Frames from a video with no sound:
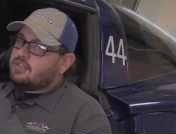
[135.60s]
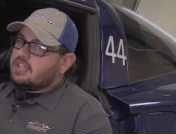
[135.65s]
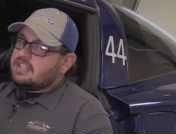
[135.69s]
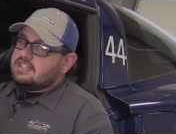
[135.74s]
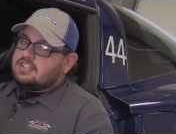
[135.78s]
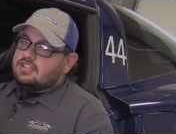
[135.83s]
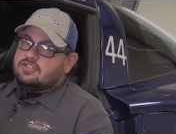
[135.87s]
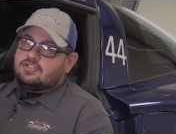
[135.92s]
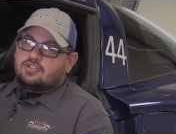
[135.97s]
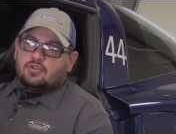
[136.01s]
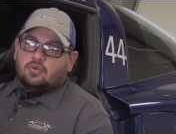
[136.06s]

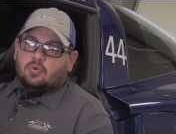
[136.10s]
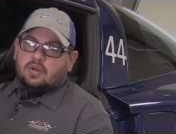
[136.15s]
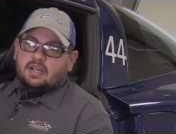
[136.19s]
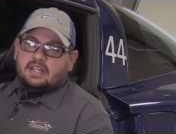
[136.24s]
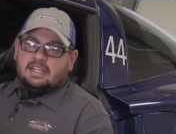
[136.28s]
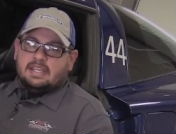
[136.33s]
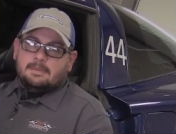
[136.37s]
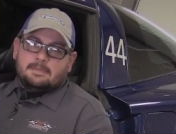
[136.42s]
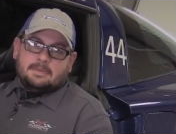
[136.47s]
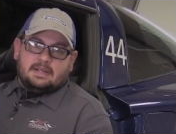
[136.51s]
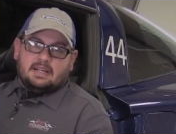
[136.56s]
things you do want
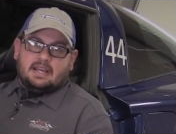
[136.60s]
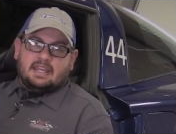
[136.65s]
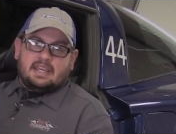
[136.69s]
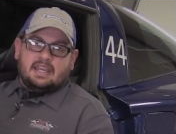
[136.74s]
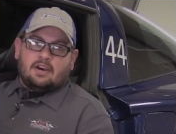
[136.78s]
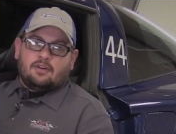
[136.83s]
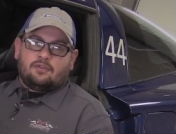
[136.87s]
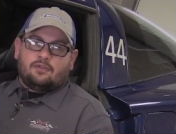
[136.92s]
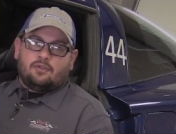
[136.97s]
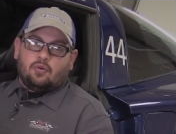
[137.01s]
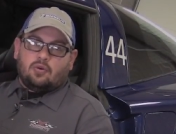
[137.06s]
to keep an eye
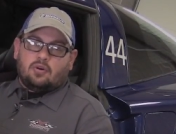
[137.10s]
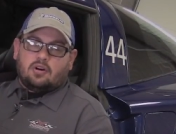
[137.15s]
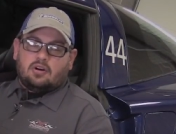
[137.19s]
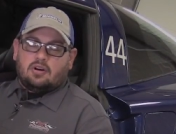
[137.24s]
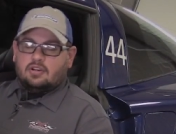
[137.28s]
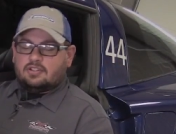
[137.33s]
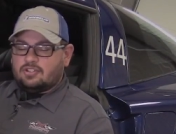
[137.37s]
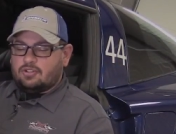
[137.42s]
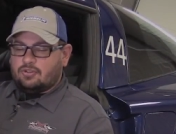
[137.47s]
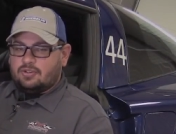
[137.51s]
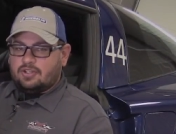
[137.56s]
out
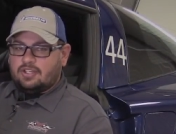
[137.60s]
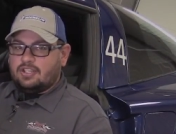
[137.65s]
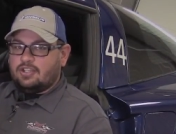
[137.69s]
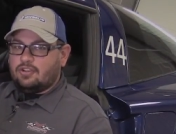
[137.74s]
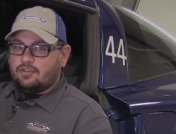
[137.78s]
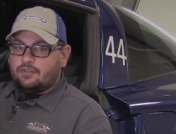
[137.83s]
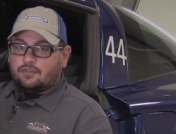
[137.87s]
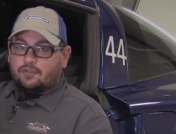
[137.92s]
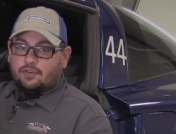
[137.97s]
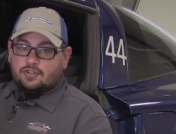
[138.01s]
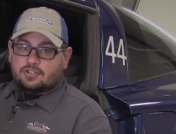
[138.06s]
for during
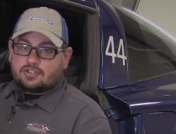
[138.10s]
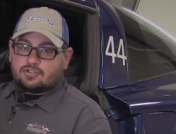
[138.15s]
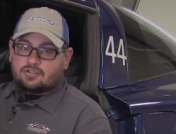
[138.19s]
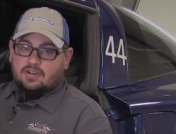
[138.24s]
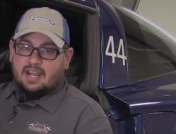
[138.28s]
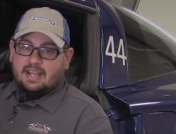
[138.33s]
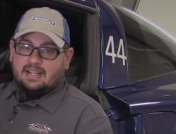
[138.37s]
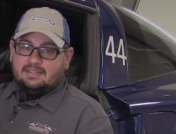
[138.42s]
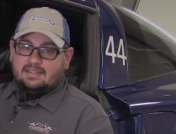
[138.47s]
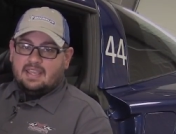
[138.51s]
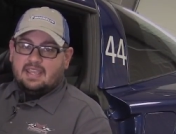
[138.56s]
your first
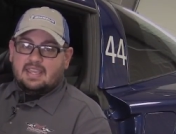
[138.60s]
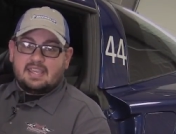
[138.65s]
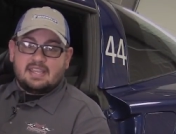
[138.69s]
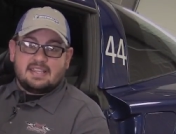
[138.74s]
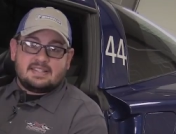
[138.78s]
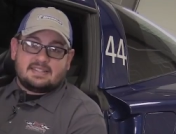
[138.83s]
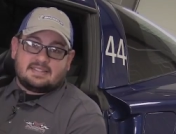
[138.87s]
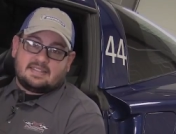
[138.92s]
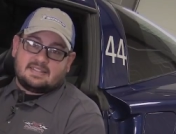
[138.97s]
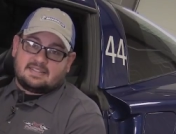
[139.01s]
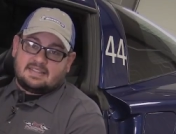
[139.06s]
track day
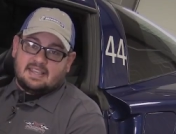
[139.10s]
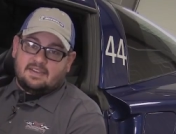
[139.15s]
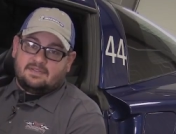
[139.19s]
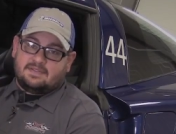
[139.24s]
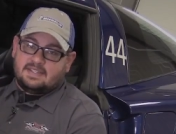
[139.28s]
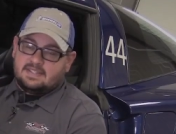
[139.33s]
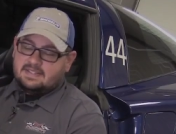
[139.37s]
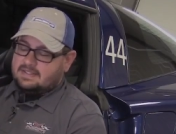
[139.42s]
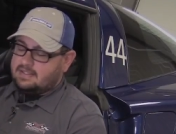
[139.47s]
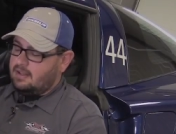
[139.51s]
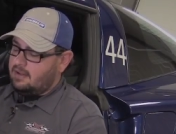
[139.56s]
is the
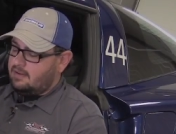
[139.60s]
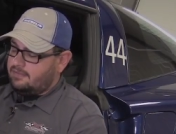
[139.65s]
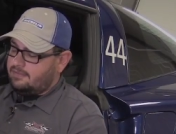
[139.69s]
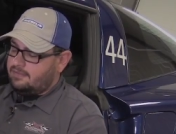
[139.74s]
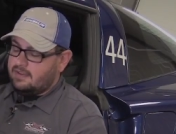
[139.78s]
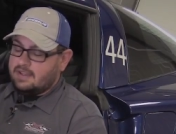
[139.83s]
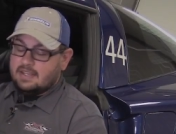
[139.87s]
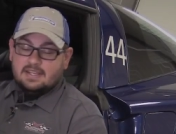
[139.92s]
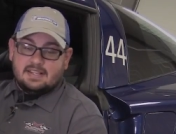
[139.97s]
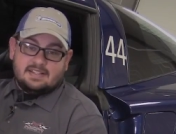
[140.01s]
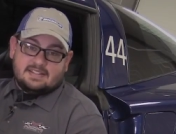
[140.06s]
safety
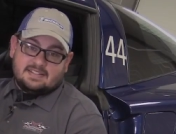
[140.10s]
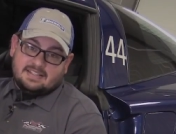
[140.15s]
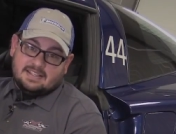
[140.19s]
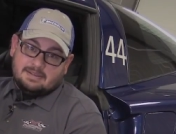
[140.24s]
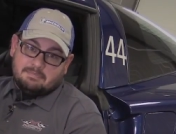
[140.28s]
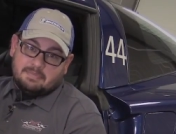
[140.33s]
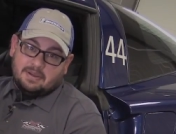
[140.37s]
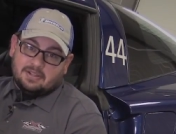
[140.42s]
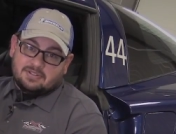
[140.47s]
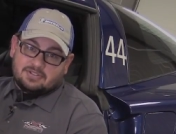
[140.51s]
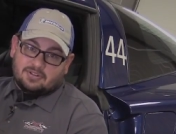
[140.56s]
stuff.
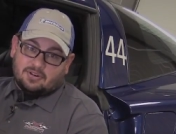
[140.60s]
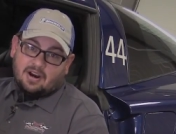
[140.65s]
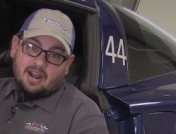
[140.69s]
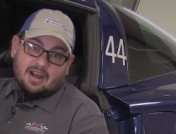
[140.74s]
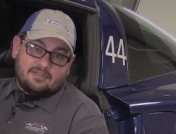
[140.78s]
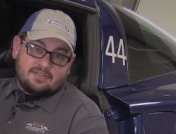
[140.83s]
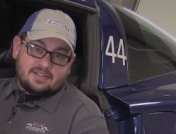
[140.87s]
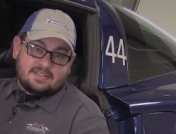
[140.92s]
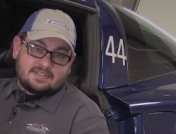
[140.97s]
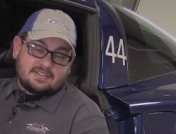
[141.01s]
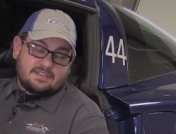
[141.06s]
Seat belts are
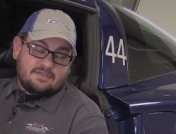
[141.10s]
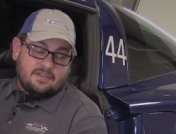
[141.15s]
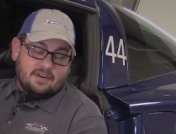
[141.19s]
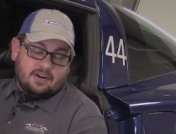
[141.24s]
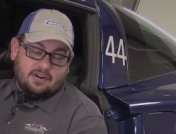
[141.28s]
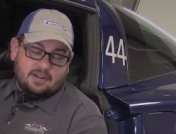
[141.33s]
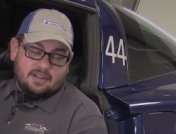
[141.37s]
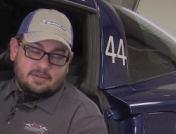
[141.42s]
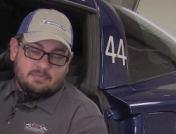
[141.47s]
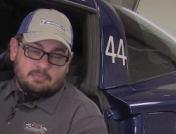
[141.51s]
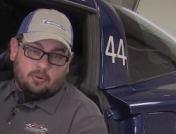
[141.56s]
obviously
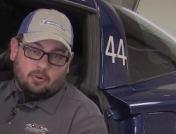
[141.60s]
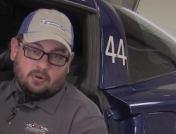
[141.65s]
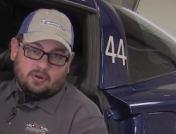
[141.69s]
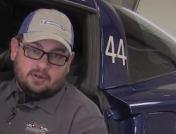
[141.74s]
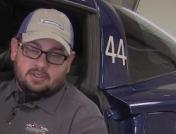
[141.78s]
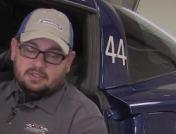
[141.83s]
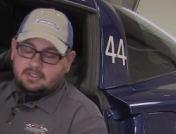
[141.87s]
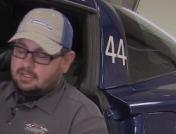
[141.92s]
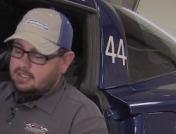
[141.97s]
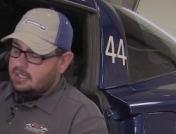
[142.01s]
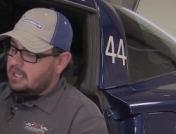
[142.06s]
very
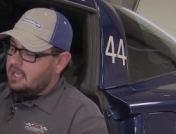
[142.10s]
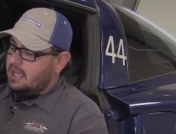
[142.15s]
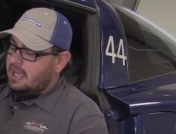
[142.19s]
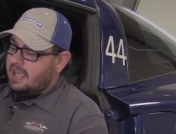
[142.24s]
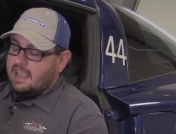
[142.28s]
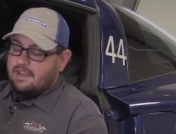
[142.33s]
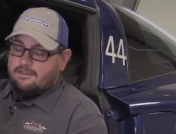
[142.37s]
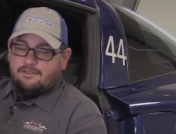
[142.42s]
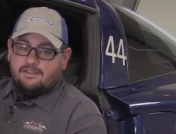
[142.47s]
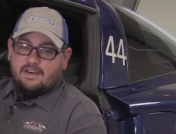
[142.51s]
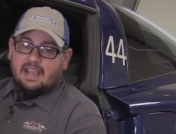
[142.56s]
important.
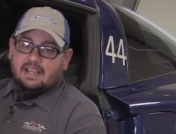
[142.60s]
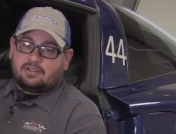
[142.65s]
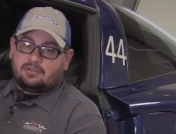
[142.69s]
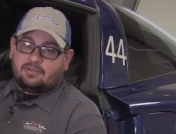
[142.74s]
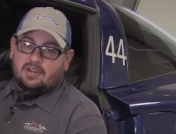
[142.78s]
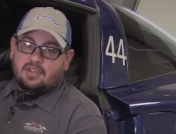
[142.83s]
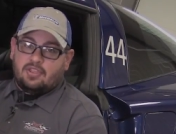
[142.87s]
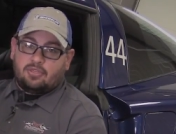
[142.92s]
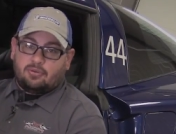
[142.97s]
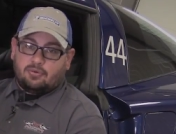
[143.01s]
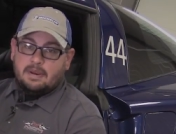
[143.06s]
A
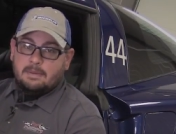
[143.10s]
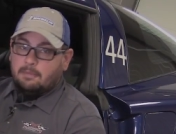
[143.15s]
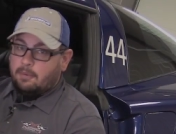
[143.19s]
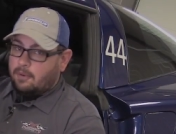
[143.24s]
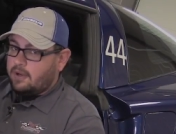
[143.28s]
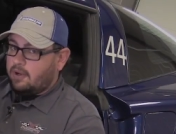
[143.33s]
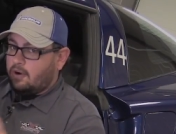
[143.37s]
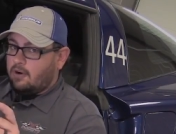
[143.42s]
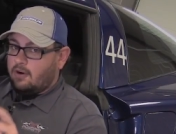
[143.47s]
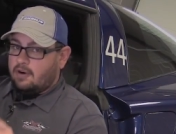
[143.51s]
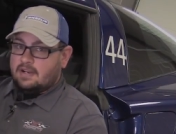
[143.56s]
factory
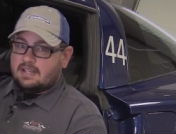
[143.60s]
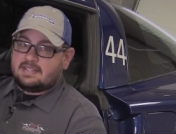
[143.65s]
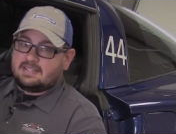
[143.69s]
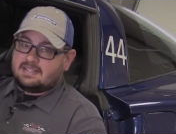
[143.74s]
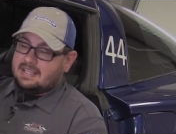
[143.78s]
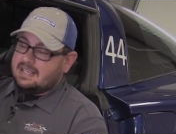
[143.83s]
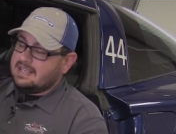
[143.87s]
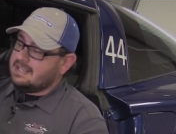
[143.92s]
3-point harness